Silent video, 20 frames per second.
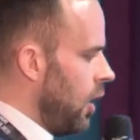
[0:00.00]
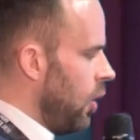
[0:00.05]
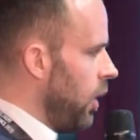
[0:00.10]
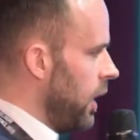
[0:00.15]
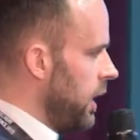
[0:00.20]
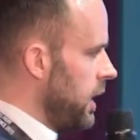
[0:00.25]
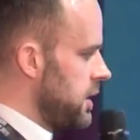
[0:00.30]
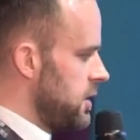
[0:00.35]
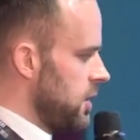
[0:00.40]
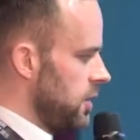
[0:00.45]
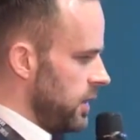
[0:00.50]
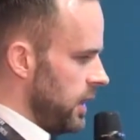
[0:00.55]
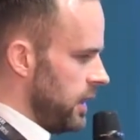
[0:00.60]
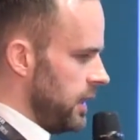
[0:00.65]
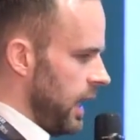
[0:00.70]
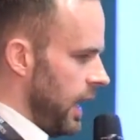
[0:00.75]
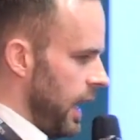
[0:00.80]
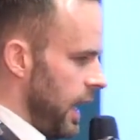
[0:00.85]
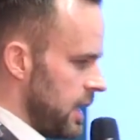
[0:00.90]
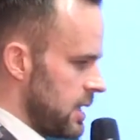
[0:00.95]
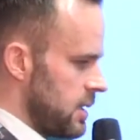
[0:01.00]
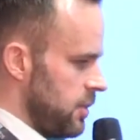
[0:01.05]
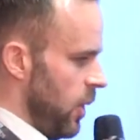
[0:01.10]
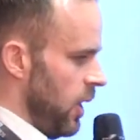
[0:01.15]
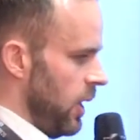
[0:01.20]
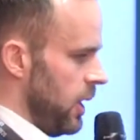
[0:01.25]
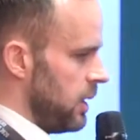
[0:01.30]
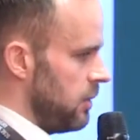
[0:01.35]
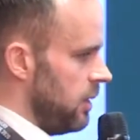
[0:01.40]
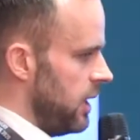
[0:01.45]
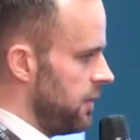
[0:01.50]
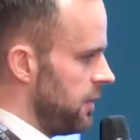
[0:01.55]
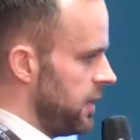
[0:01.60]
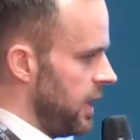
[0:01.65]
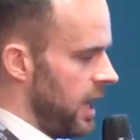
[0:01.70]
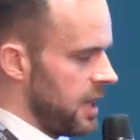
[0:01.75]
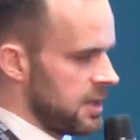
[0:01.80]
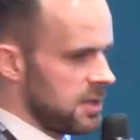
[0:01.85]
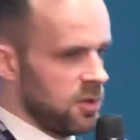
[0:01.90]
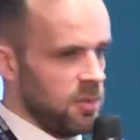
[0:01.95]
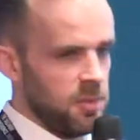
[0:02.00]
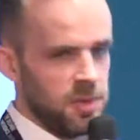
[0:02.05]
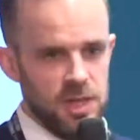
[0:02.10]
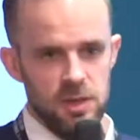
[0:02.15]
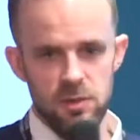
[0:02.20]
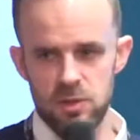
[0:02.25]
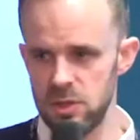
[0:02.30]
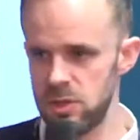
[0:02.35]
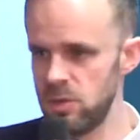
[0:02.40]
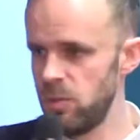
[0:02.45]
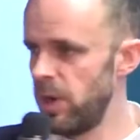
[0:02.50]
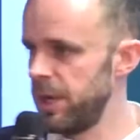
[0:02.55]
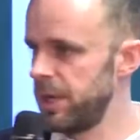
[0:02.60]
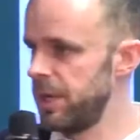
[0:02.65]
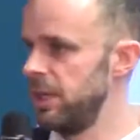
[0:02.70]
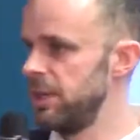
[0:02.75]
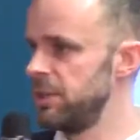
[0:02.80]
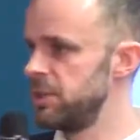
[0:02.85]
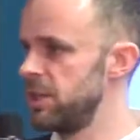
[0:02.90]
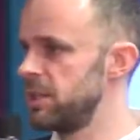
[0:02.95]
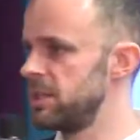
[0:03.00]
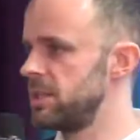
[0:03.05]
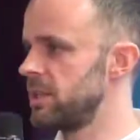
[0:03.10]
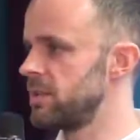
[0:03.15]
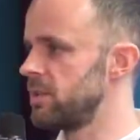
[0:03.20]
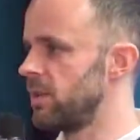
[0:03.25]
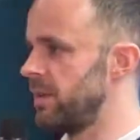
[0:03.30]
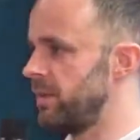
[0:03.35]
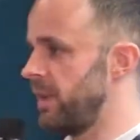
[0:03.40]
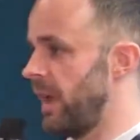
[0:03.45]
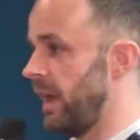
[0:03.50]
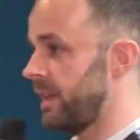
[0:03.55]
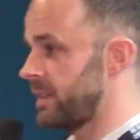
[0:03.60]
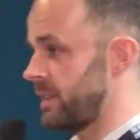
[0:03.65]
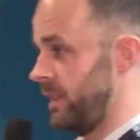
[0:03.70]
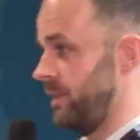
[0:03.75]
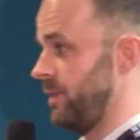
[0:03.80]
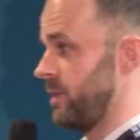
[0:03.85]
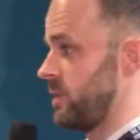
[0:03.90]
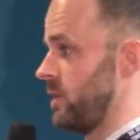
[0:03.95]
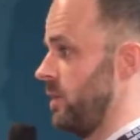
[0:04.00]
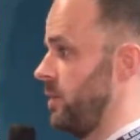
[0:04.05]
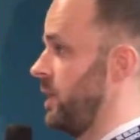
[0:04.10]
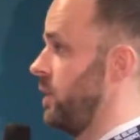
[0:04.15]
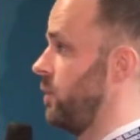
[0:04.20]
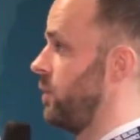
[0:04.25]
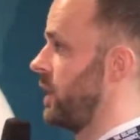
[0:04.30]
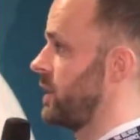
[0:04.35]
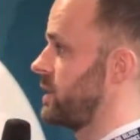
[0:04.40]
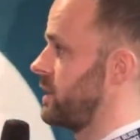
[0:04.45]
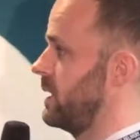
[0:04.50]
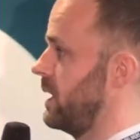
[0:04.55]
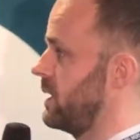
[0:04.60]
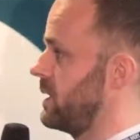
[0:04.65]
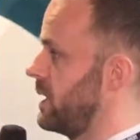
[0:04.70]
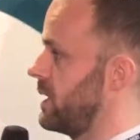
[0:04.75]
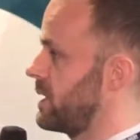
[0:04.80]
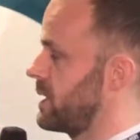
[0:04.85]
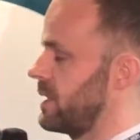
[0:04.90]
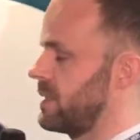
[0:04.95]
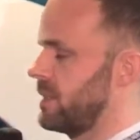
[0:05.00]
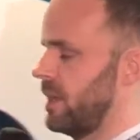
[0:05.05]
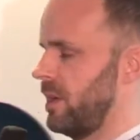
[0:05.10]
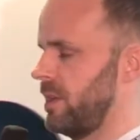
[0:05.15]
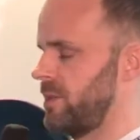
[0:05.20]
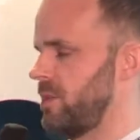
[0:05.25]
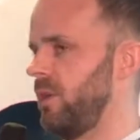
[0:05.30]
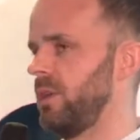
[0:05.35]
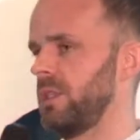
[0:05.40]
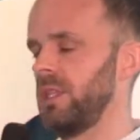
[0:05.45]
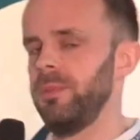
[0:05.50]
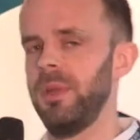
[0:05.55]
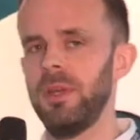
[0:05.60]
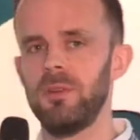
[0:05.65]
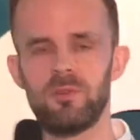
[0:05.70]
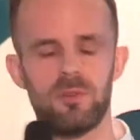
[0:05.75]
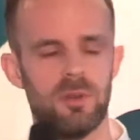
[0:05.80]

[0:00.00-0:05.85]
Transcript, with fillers: what are you doing in the last mile? If you ask somebody who doesn't work in logistics, or if you ask even somebody who works in the logistics, they're going to talk to you about